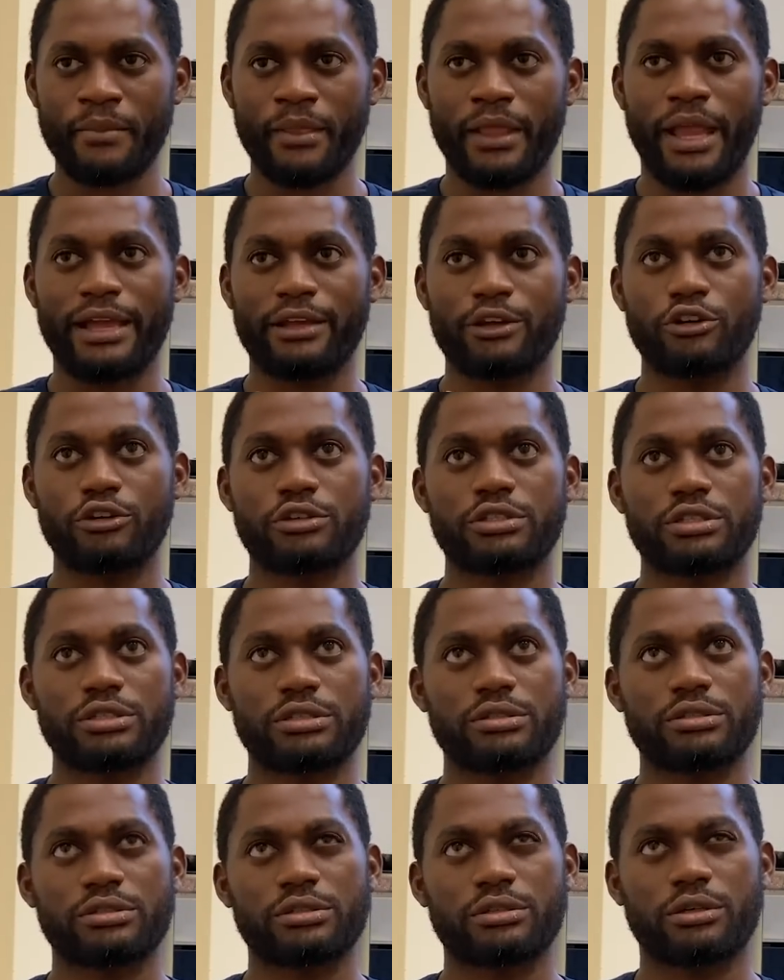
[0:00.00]
I got
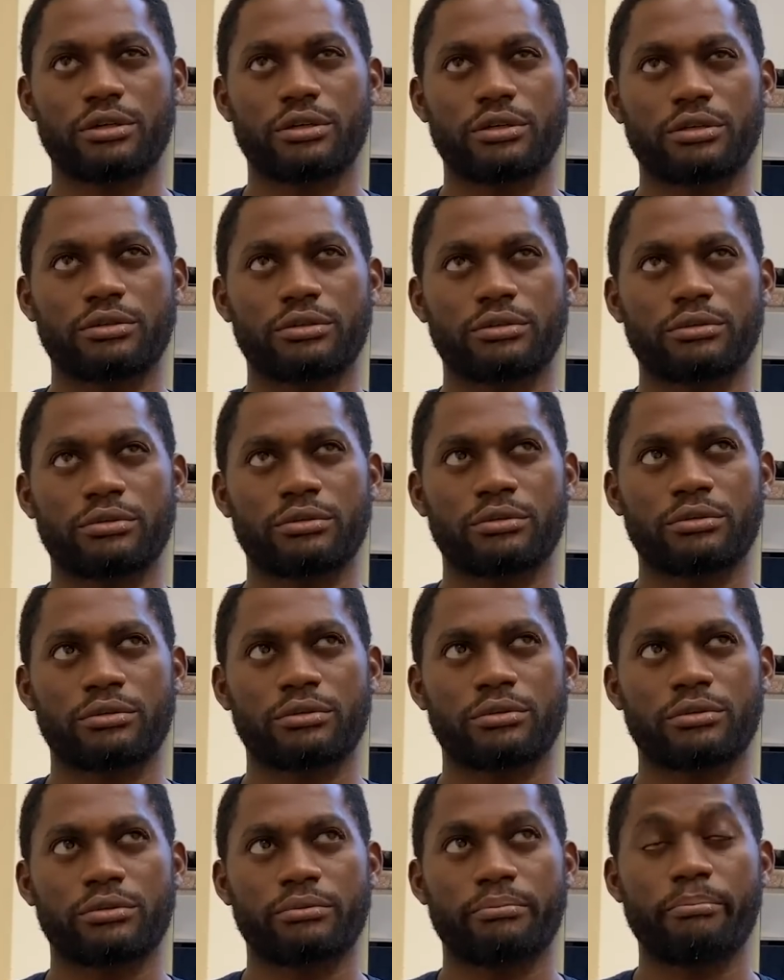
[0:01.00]
on
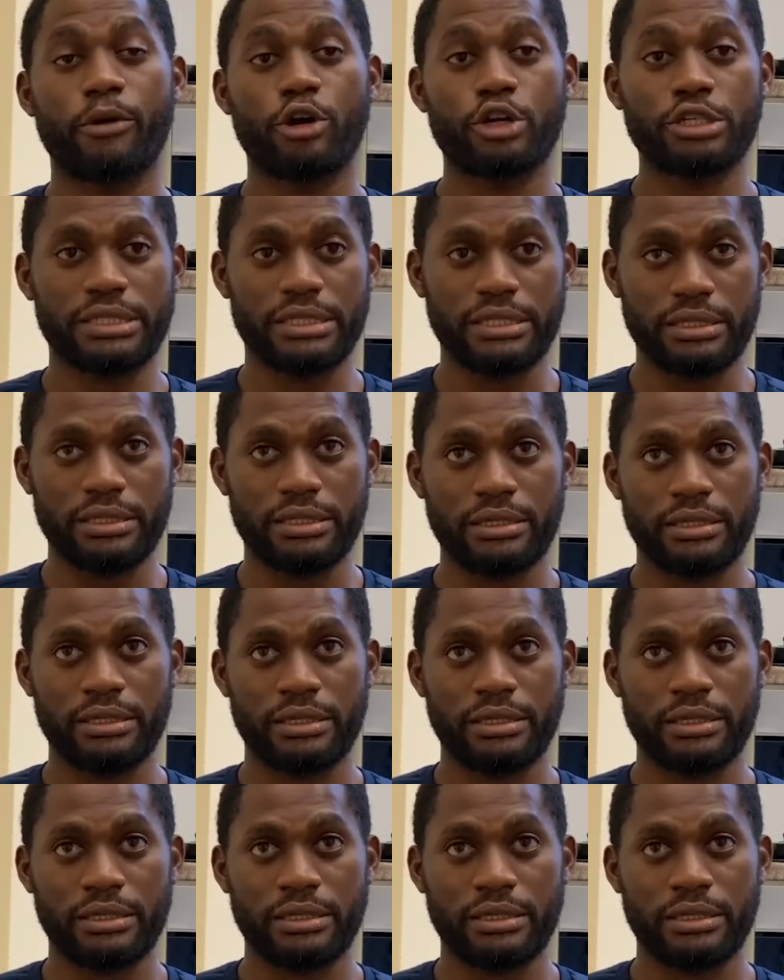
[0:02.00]
Monday,